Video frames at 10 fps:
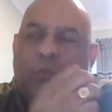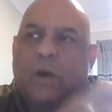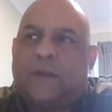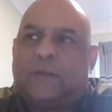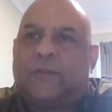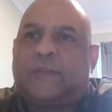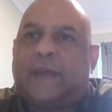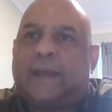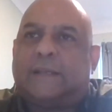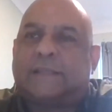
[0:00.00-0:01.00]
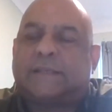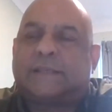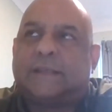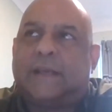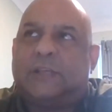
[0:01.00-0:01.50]
one of the
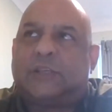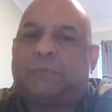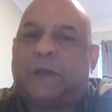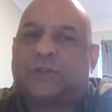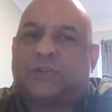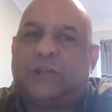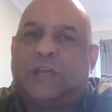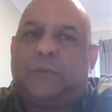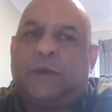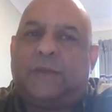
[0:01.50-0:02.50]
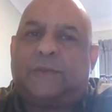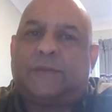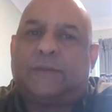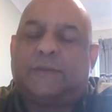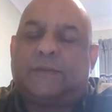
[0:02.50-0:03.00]
things, especially with
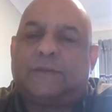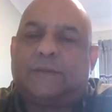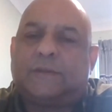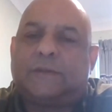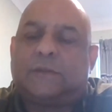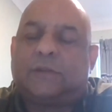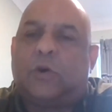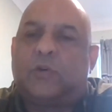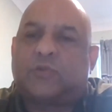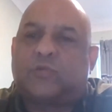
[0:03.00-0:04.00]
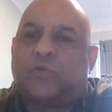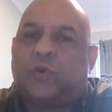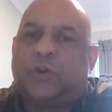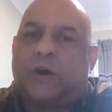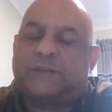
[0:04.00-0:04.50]
larger
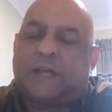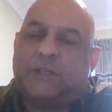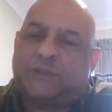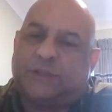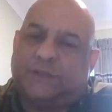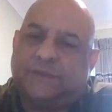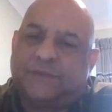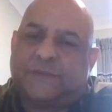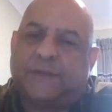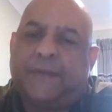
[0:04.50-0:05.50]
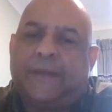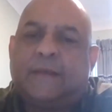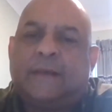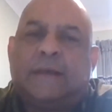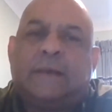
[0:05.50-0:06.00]
organisations,
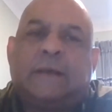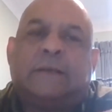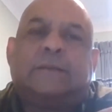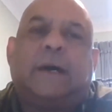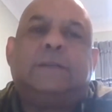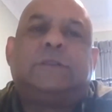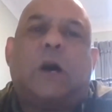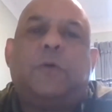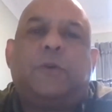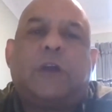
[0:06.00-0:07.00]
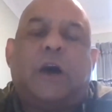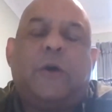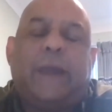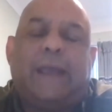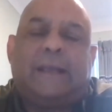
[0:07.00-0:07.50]
they don't
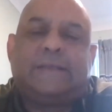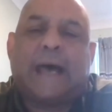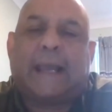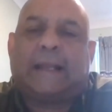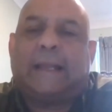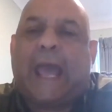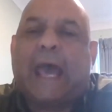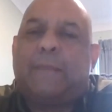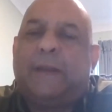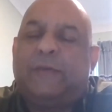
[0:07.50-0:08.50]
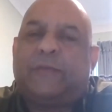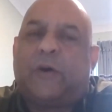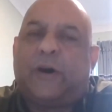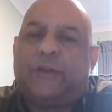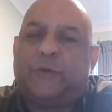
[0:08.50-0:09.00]
know exactly how many
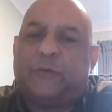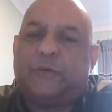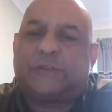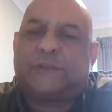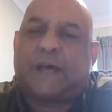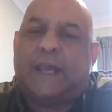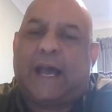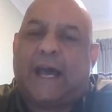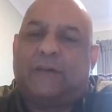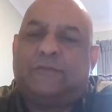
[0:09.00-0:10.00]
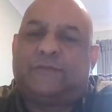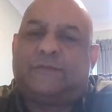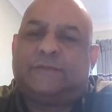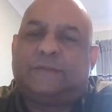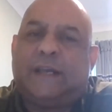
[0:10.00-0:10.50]
fire doors they have
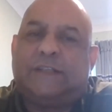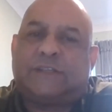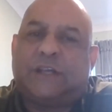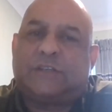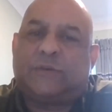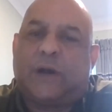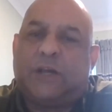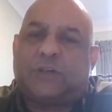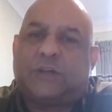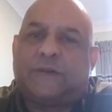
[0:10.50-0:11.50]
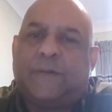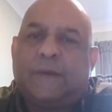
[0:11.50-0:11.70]
in situation.